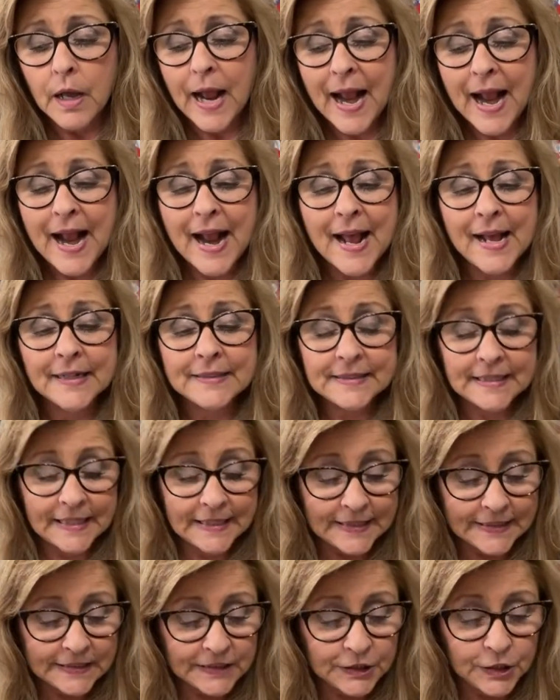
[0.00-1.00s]
and
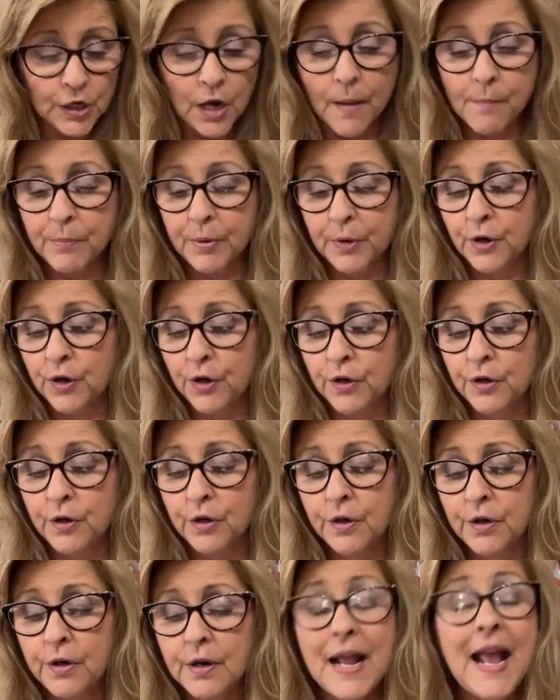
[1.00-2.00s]
it is
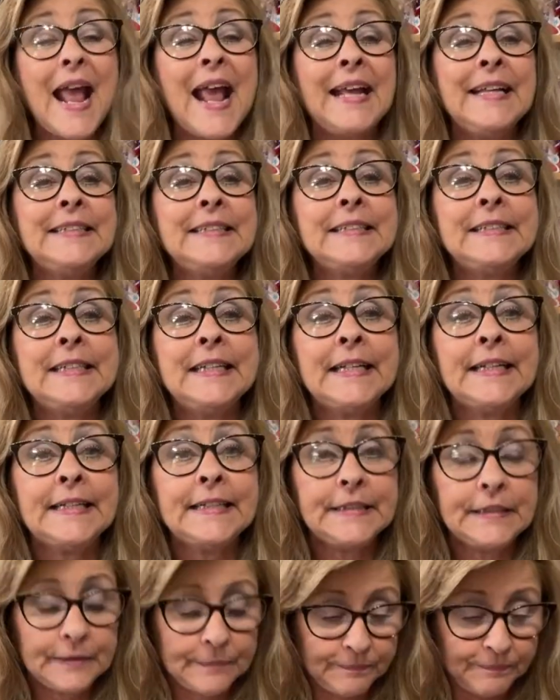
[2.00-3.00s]
number
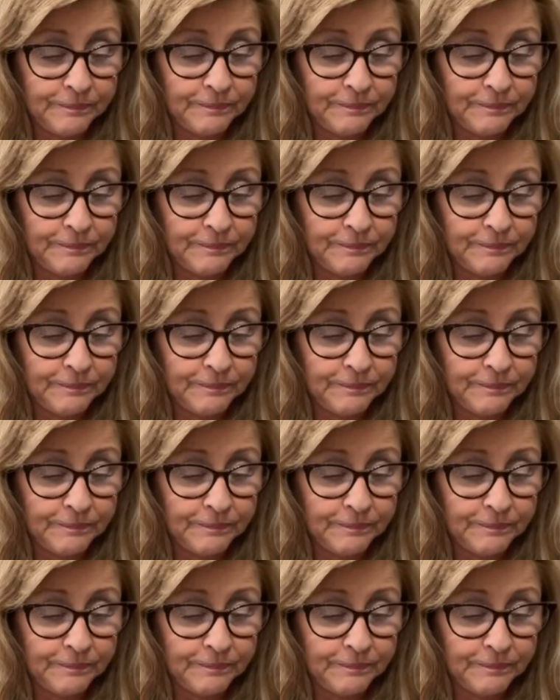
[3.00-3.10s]
18.